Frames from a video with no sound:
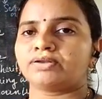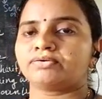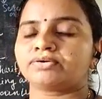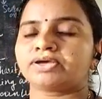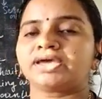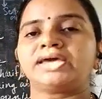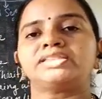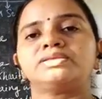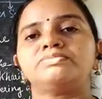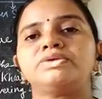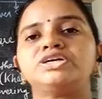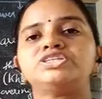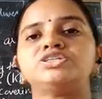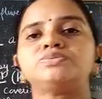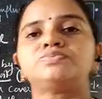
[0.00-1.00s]
Okay, and the
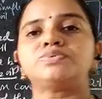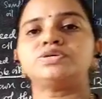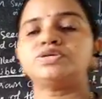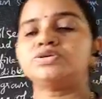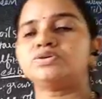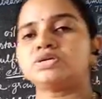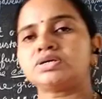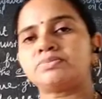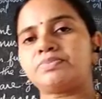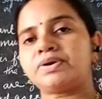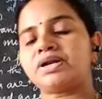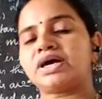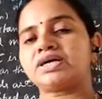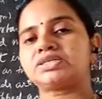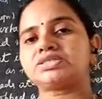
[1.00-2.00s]
major
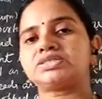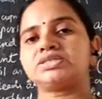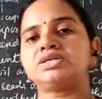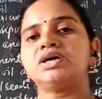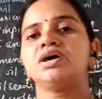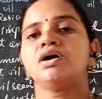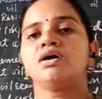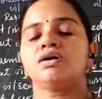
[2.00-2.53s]
production